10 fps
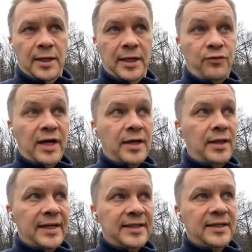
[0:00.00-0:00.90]
And we're
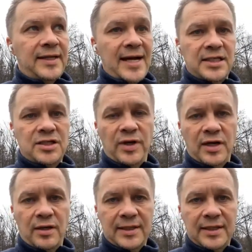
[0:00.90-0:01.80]
collecting taxes, we're
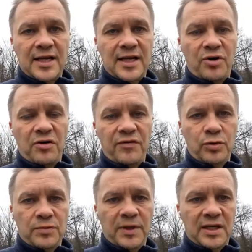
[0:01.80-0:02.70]
collecting some
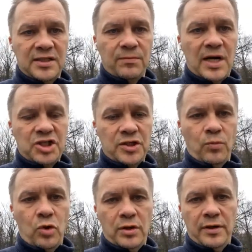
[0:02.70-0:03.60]
revenues, but they're much
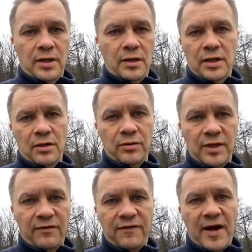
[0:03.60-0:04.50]
smaller.
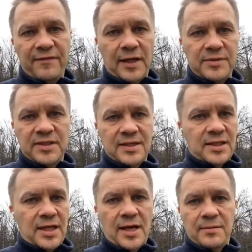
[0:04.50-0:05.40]
They're 5 times, 6
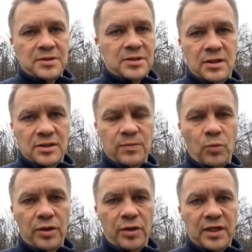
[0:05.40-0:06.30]
times
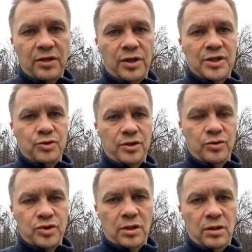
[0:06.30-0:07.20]
smaller than your
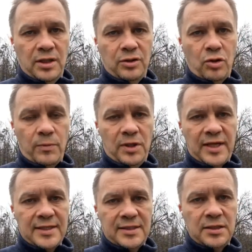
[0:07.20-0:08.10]
usual normal
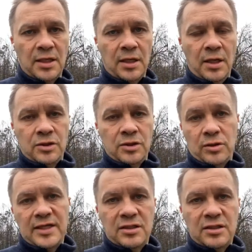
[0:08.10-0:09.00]
taxes.
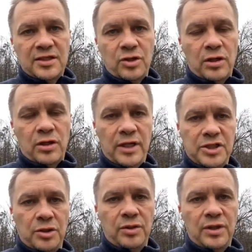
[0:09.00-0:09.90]
So that's your
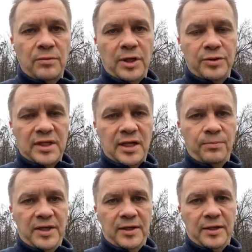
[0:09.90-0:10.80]
calculation. You need about 10
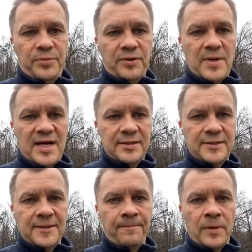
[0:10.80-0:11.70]
billion per month,
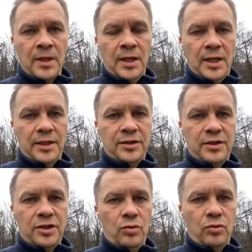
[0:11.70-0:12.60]
and
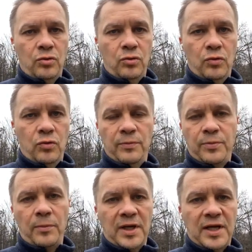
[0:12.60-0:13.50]
you're
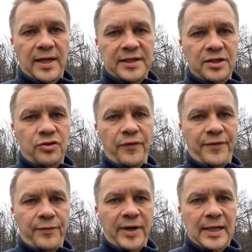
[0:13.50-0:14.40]
probably collecting
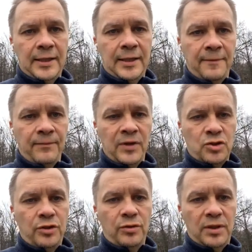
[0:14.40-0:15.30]
2-3.
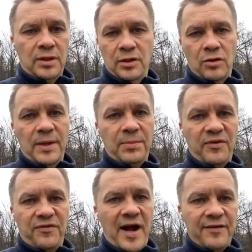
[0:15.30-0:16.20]
So maybe
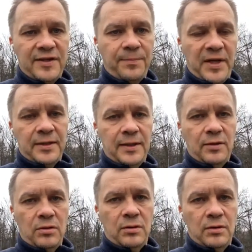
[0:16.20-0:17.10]
5,
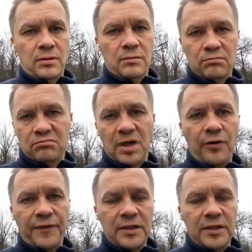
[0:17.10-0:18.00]
depending on
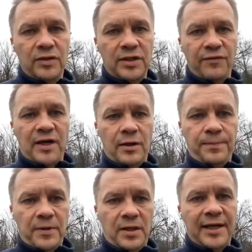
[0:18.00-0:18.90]
how things will develop
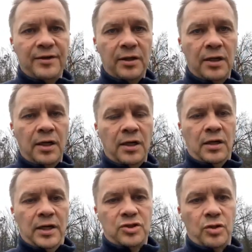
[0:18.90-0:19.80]
later.
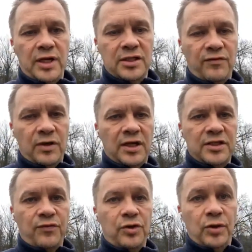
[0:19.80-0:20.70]
And so that's
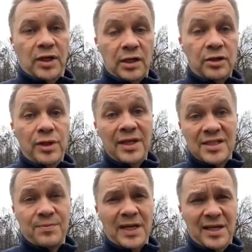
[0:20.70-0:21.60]
what you need. And you need
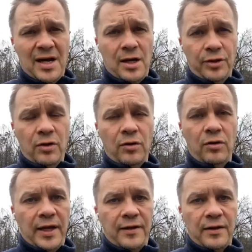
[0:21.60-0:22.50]
this money now.
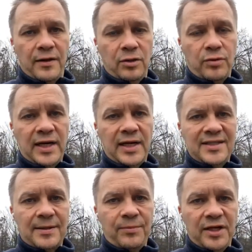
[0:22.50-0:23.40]
Okay, Ukraine
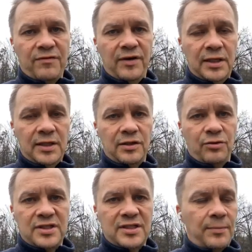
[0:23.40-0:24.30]
has some liquidity and
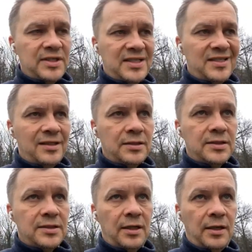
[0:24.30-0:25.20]
there's some
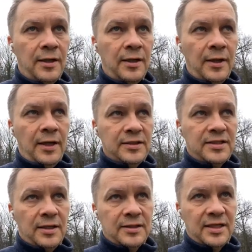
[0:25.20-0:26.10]
assistance. So
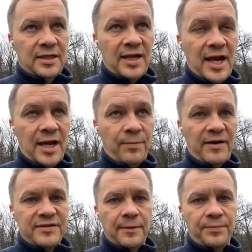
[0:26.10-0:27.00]
the
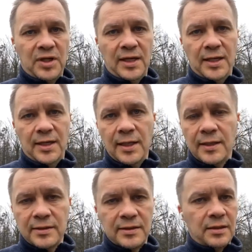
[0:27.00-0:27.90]
IMF stepped in
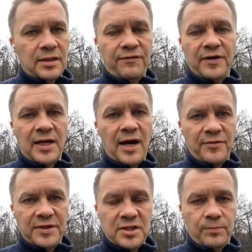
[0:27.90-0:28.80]
and different
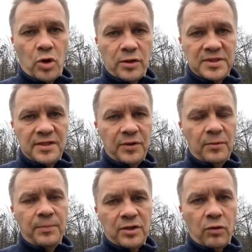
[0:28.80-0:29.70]
governments and programs stepped
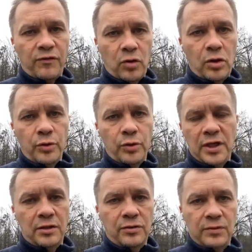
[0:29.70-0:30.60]
in. But overall,
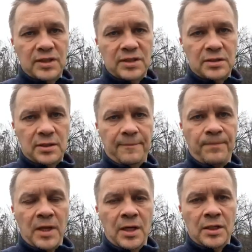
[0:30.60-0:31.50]
looking into this
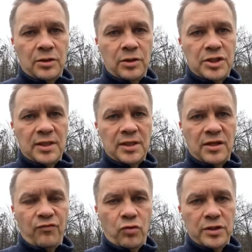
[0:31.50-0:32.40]
situation that
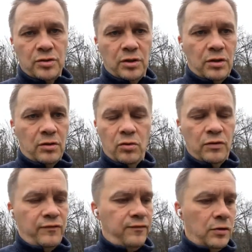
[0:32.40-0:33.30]
the war is going to go
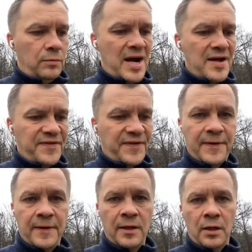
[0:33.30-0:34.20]
on for months,
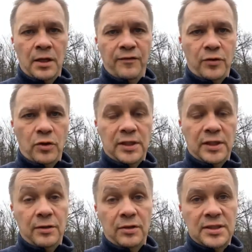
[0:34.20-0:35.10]
if not
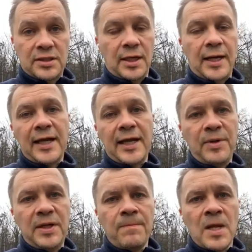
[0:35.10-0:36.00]
years. And I
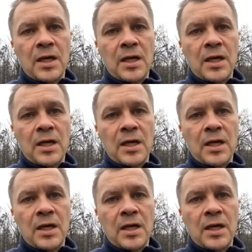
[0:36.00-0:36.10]
mean,